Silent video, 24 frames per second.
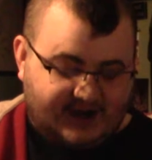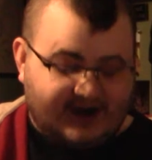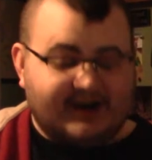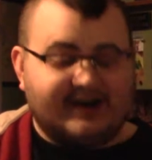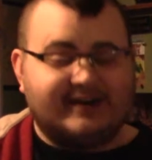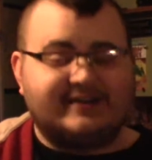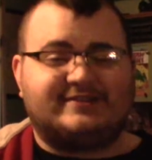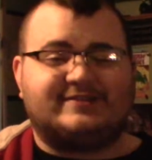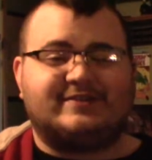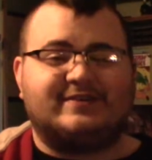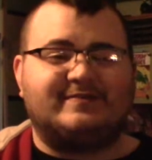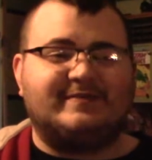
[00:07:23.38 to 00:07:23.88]
All
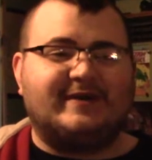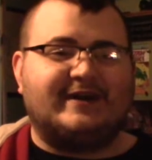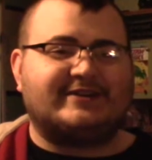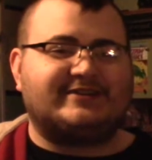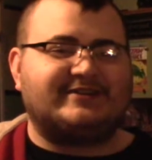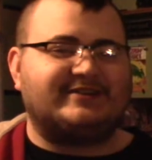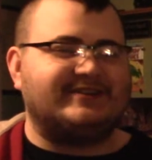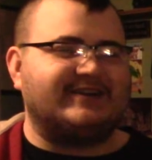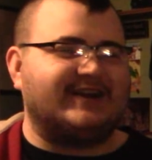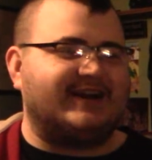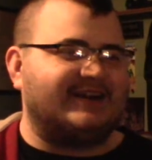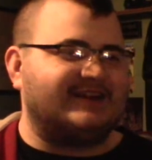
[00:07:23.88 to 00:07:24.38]
right, so I'm
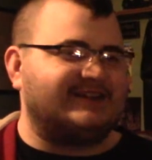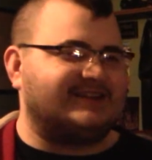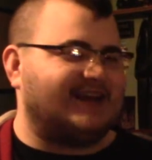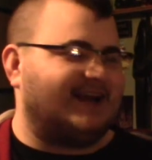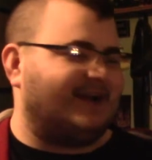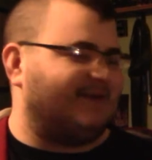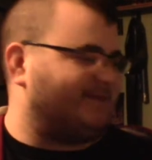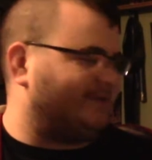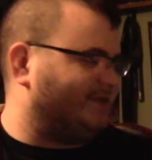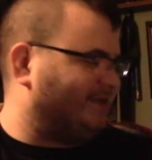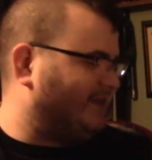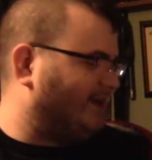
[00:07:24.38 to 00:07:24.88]
actually not as
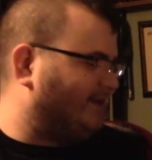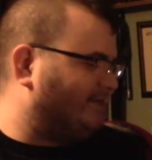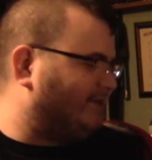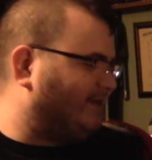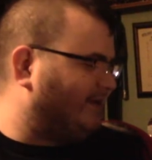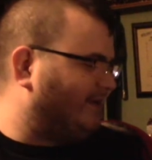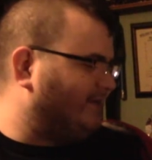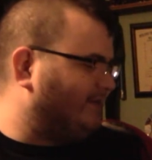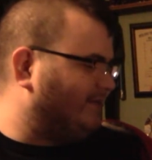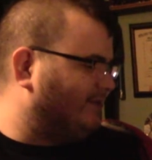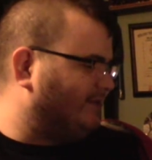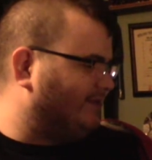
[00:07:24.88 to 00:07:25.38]
happy. That
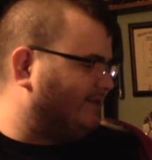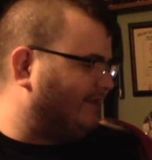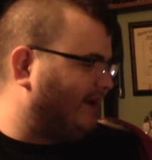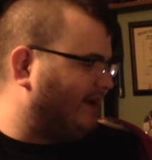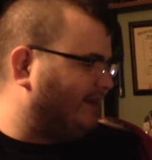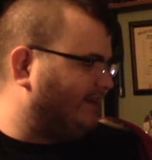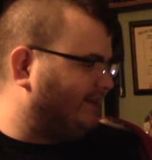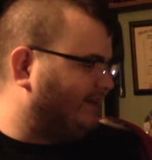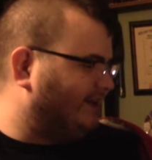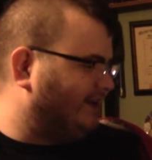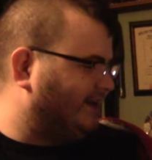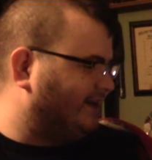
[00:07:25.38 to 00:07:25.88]
probably would have
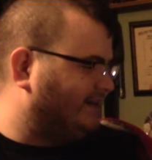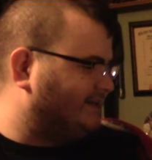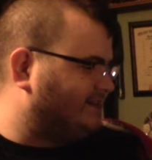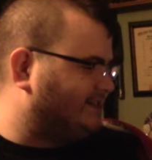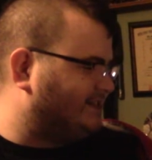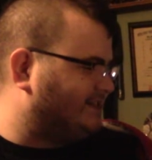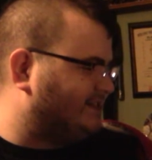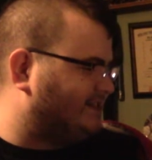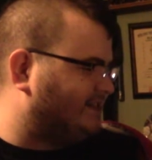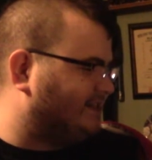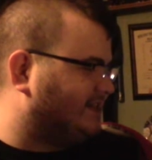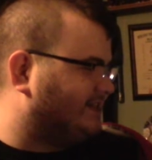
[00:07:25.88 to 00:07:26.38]
had like
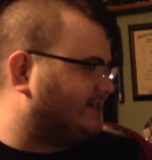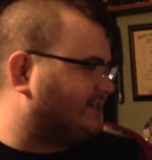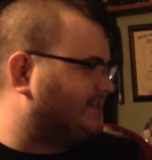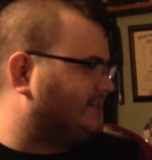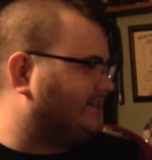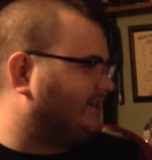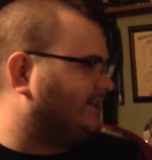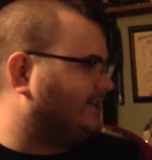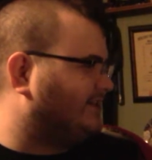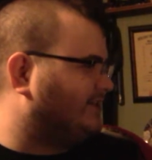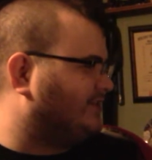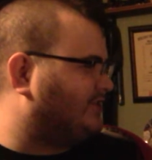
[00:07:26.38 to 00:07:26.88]
It's six
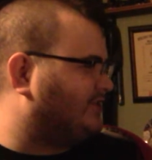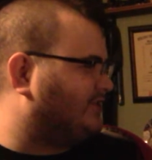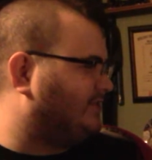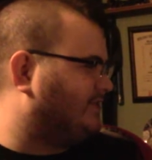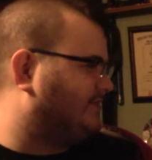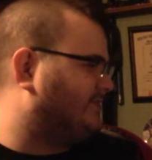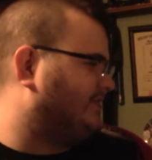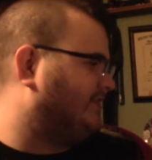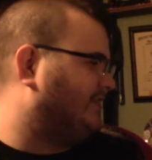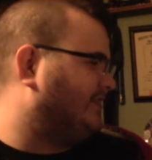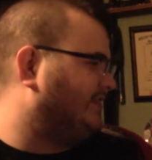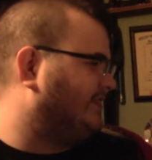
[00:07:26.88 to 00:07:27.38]

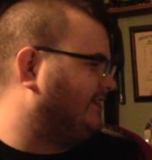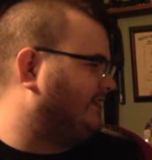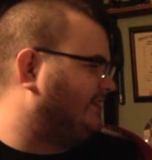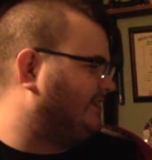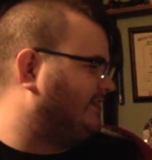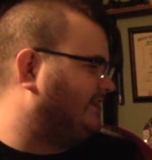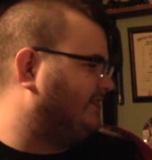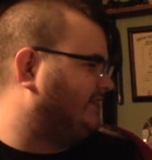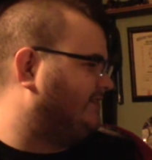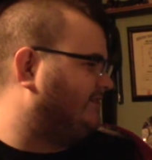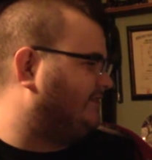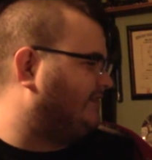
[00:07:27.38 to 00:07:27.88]
signatures on it
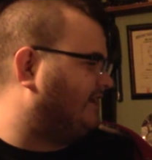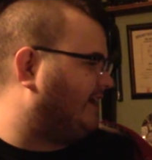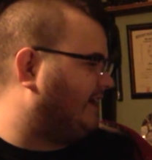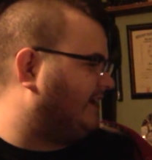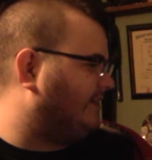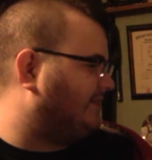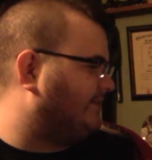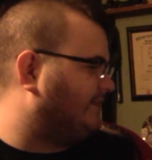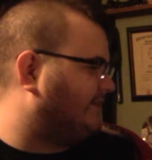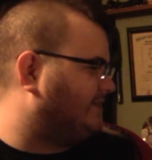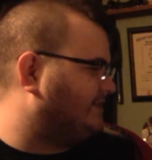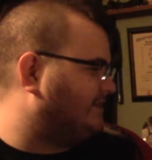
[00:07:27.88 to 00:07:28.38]
if it had
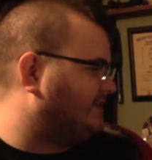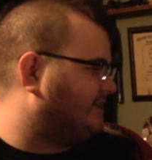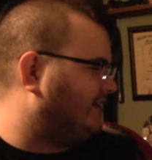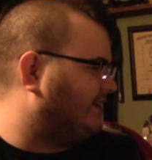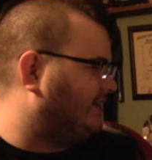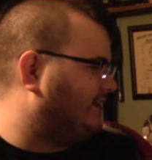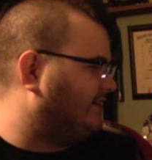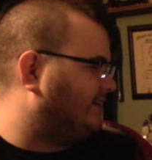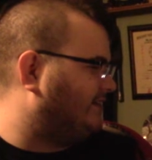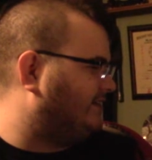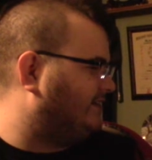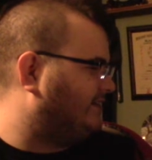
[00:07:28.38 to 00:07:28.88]
it been
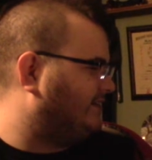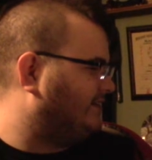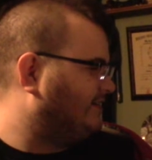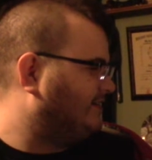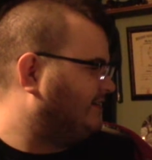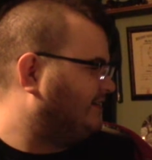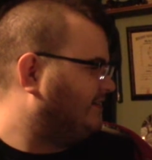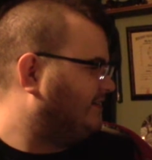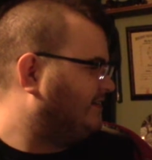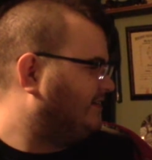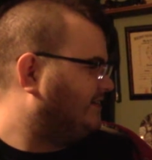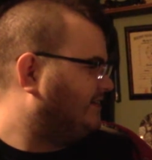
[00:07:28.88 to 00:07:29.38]
signed,
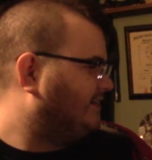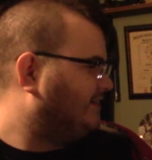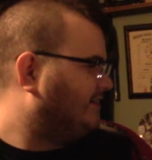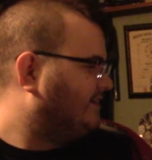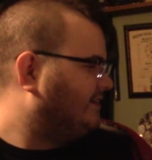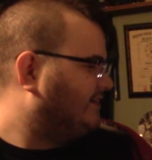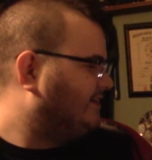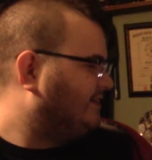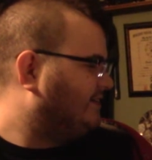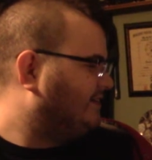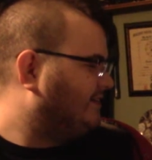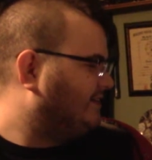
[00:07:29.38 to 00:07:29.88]
or just a
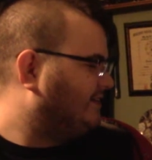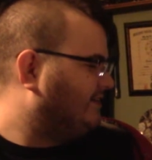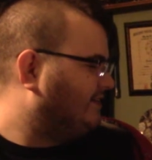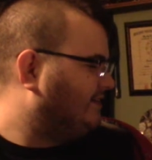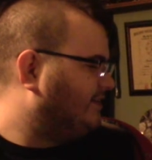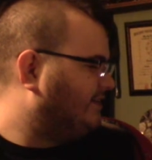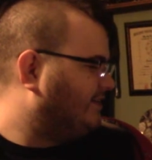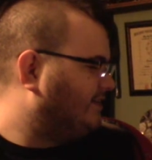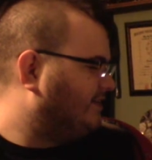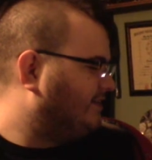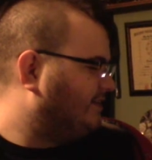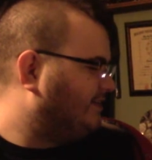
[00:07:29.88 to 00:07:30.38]
random
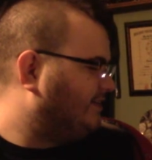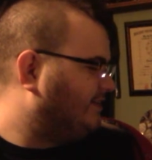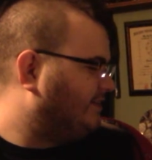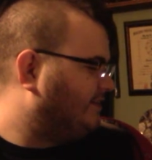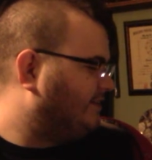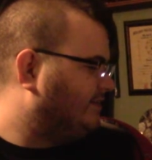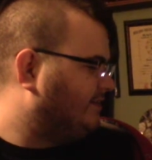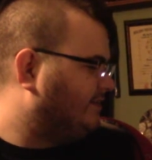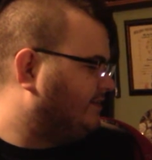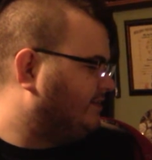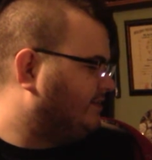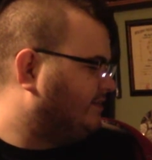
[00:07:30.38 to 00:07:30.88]
one of them.
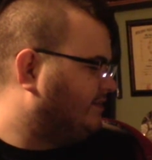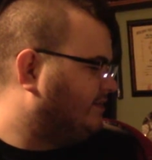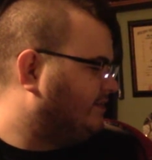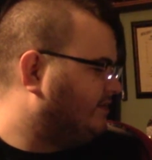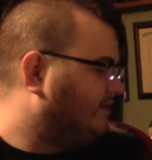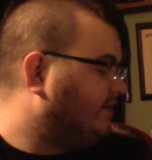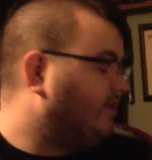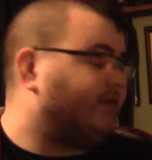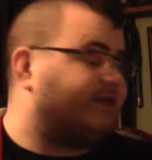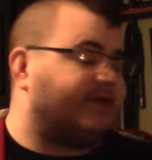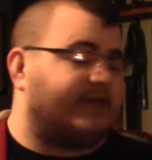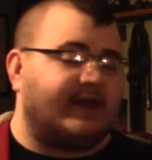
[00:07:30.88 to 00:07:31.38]

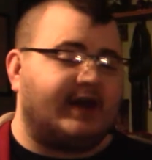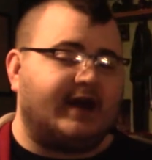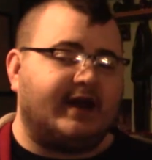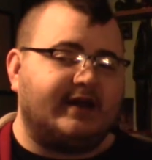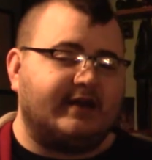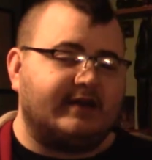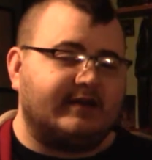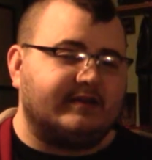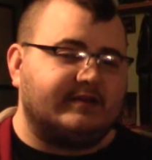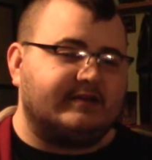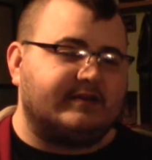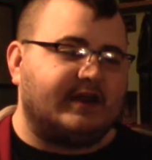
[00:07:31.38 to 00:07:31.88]
Or that.
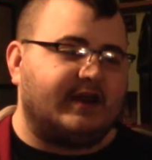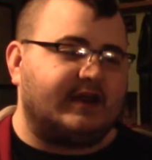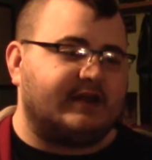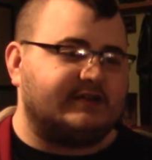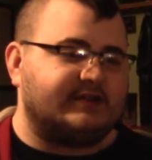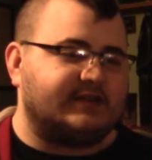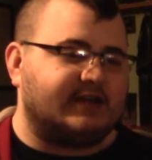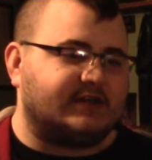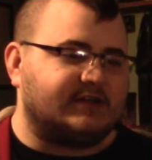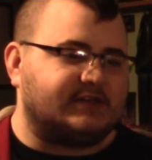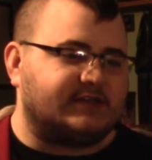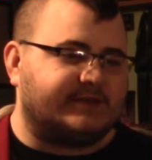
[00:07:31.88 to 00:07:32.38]
That is
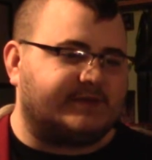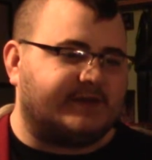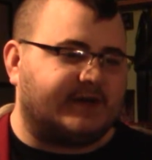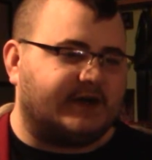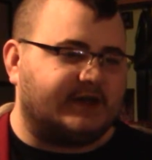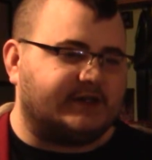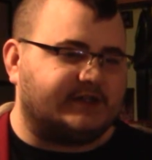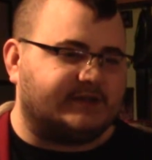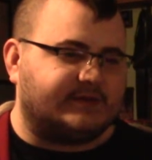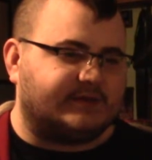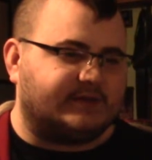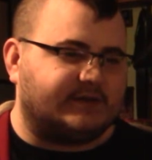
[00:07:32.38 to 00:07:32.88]
also
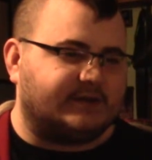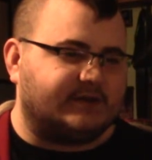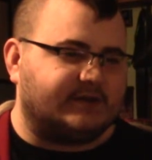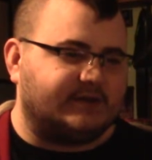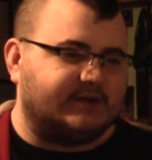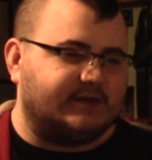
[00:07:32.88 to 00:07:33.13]
possible.